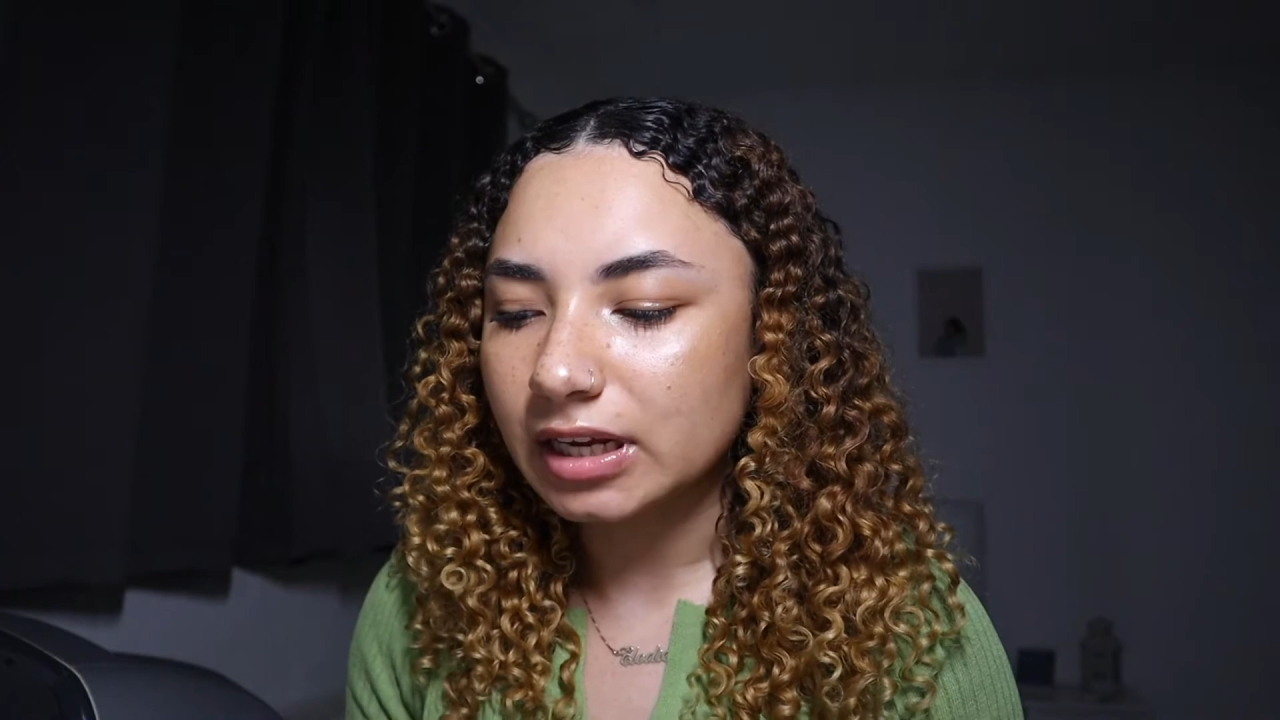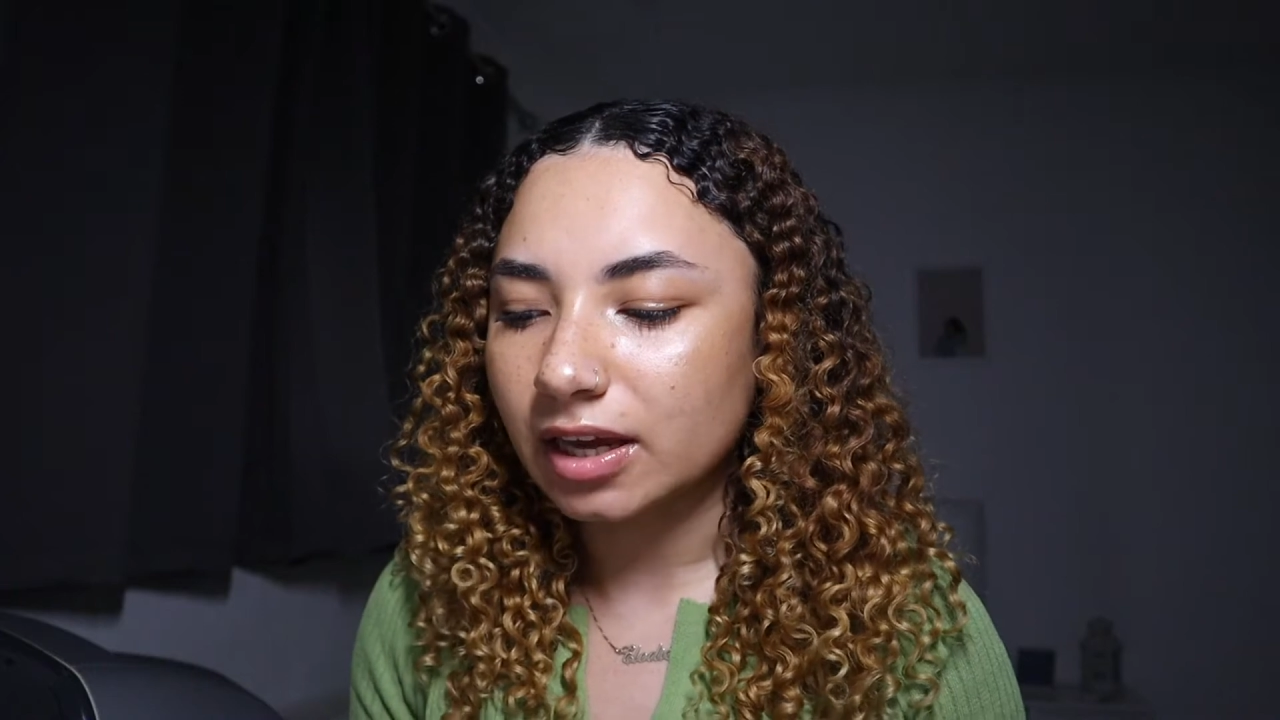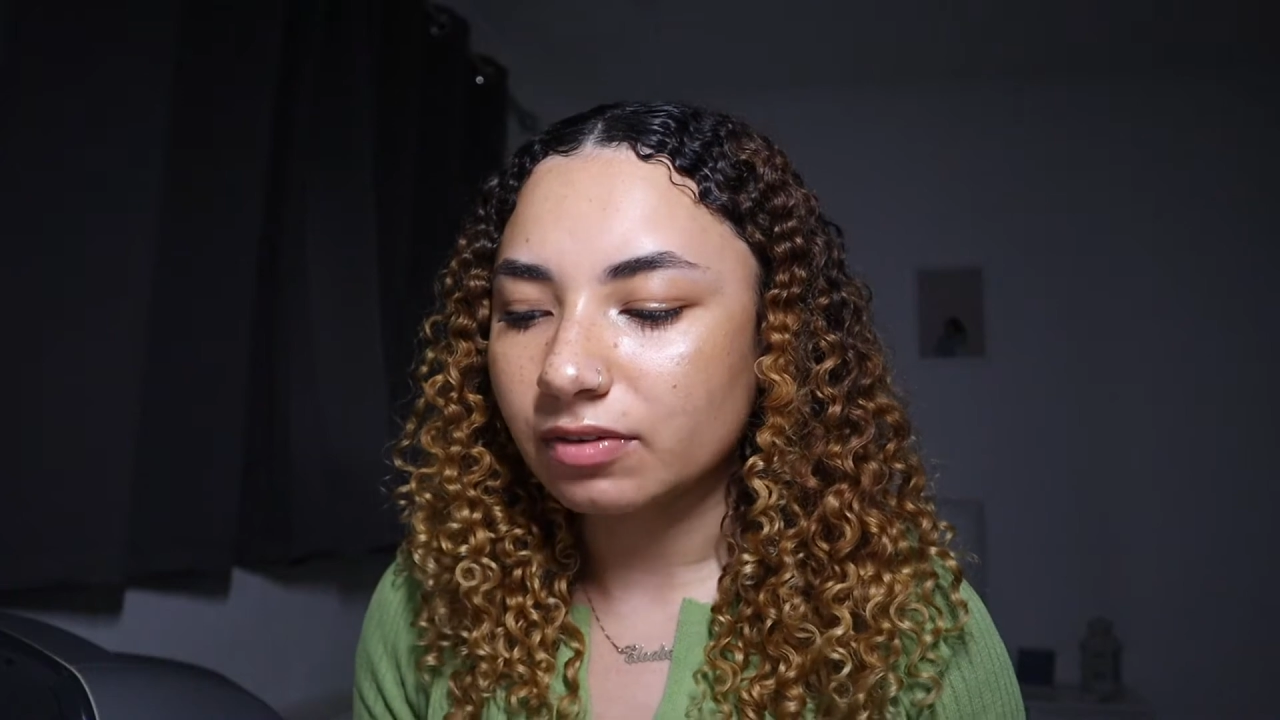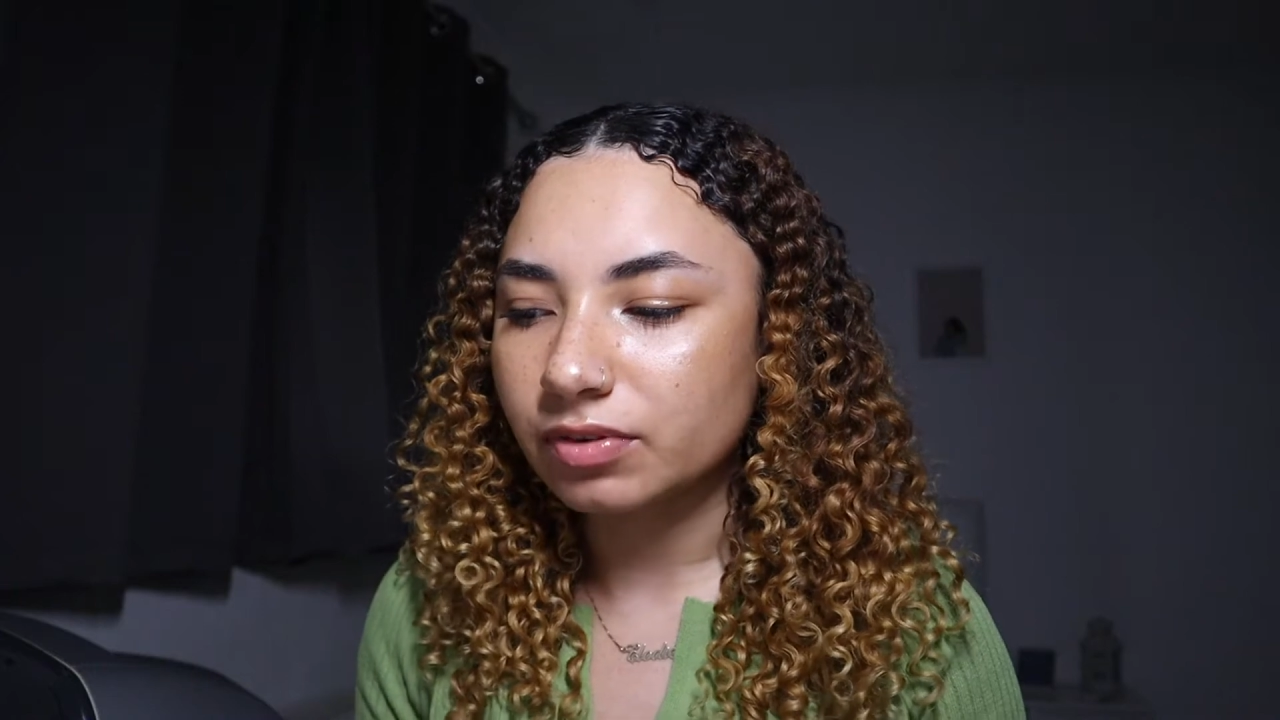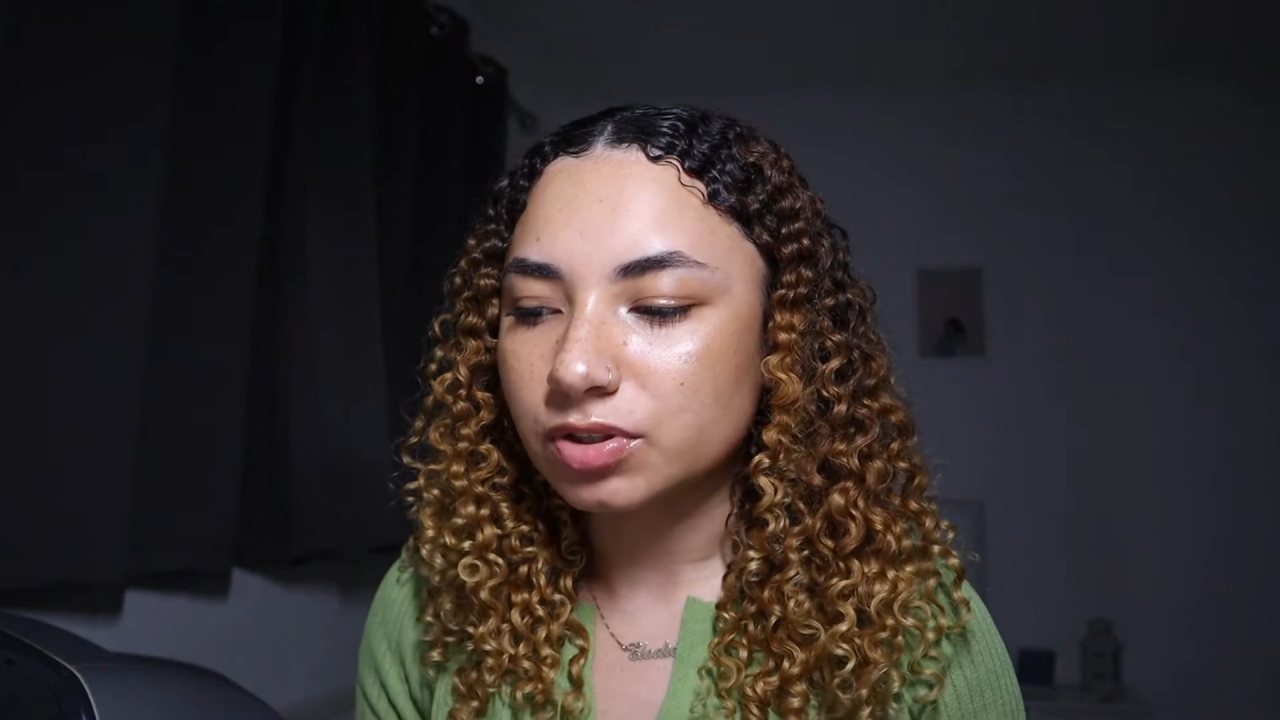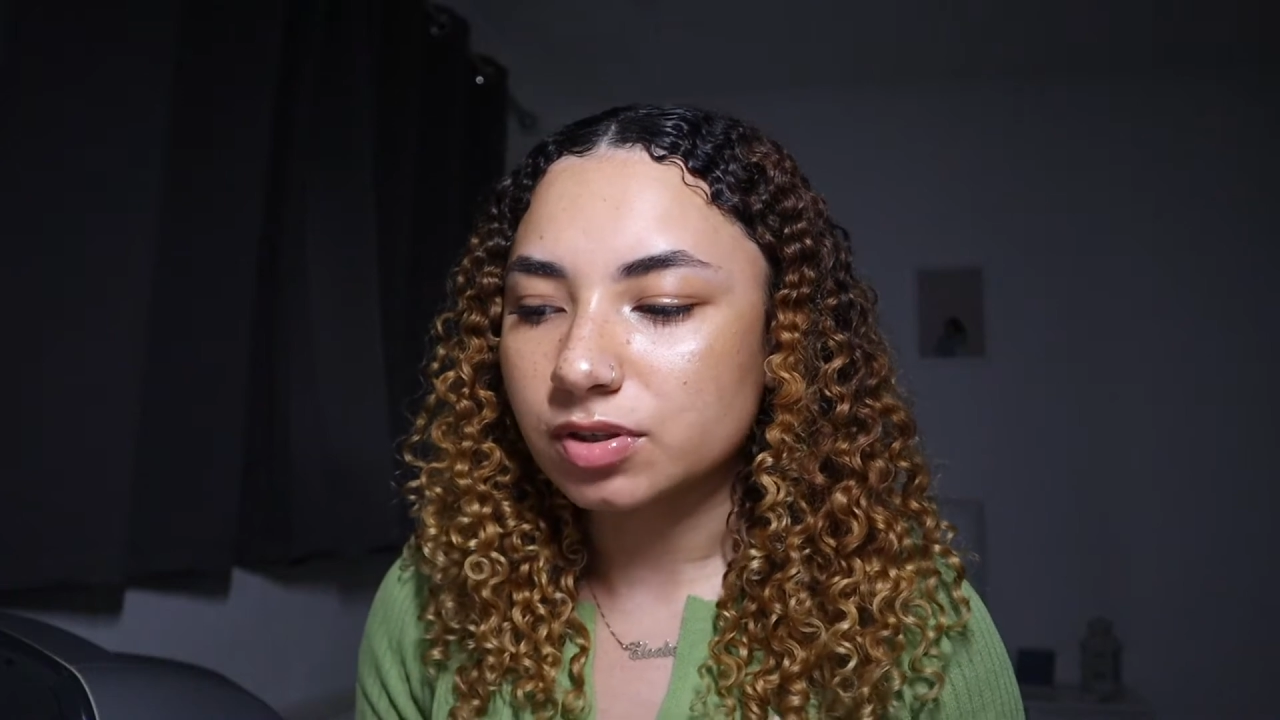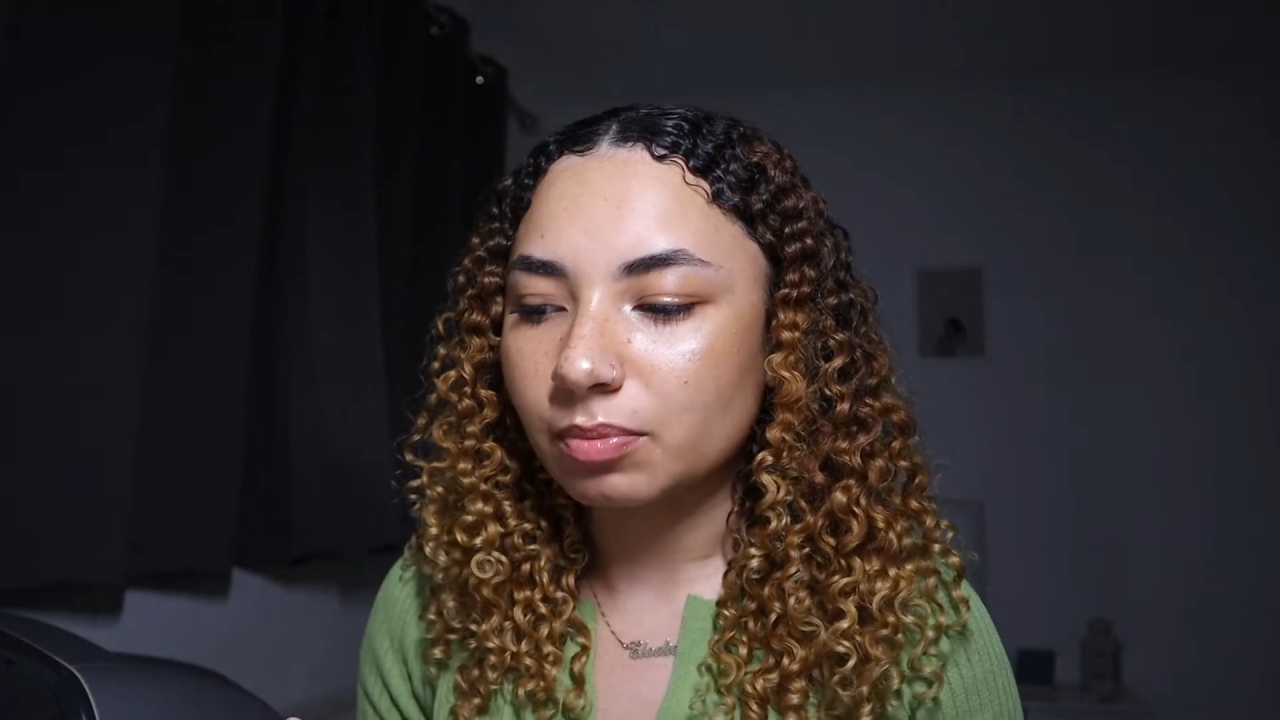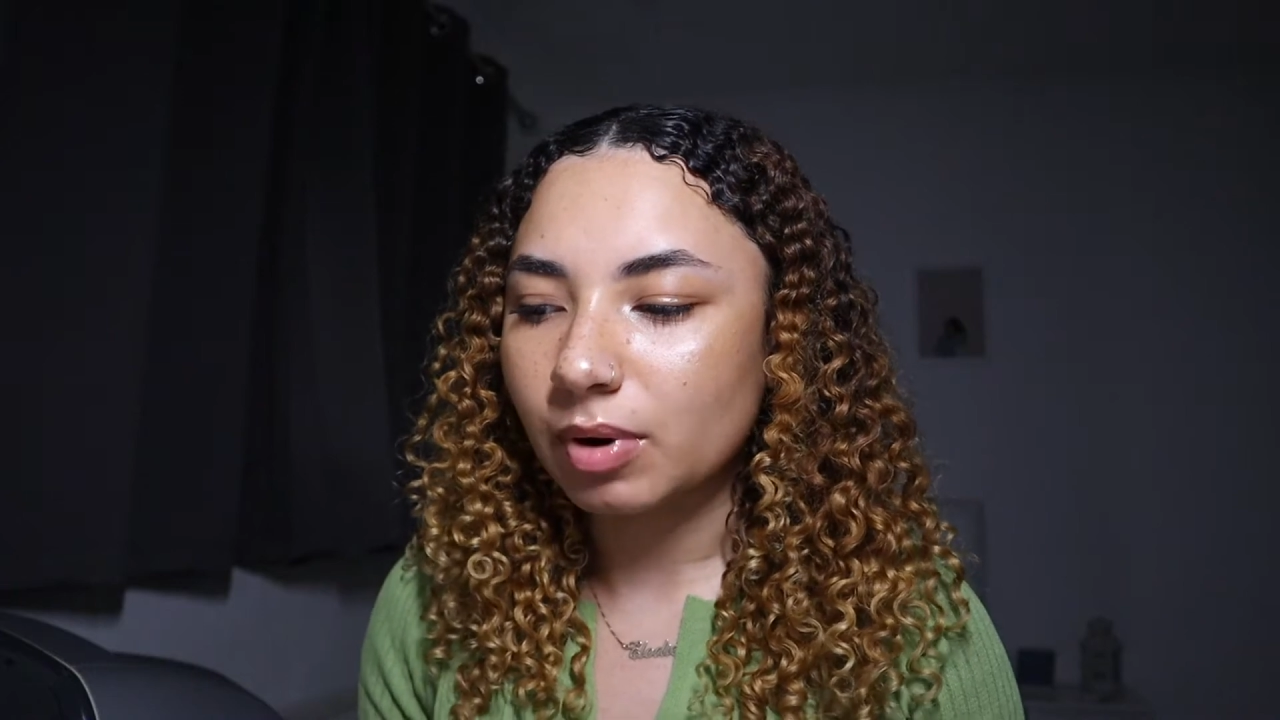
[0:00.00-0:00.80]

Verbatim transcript: give you some